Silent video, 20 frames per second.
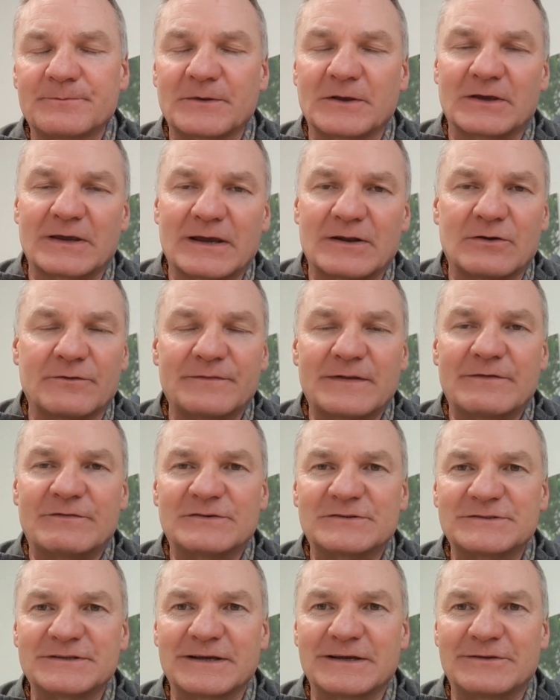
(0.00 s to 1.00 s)
Again, I've
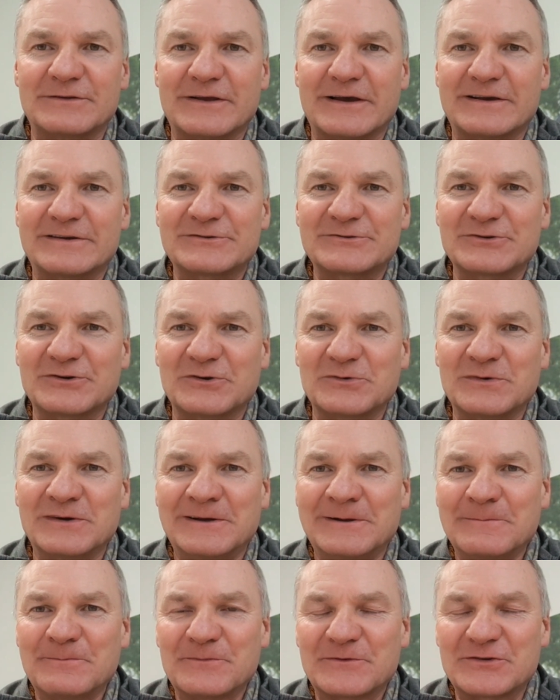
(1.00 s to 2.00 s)
never seen that, so
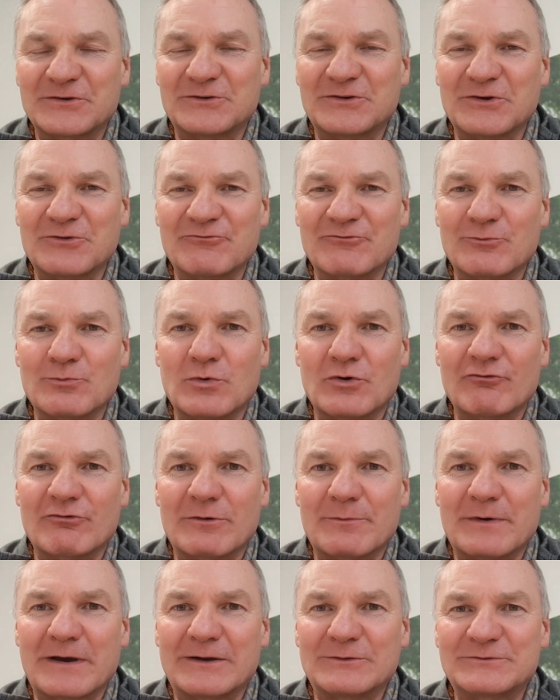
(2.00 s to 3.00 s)
don't
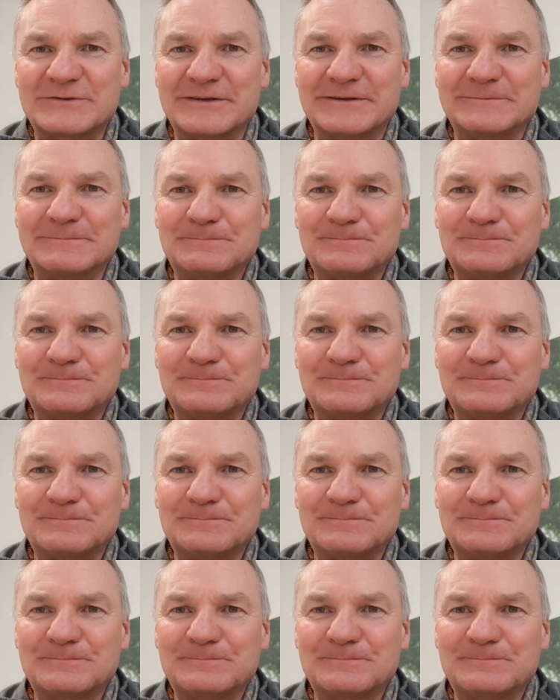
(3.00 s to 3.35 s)
worry about it.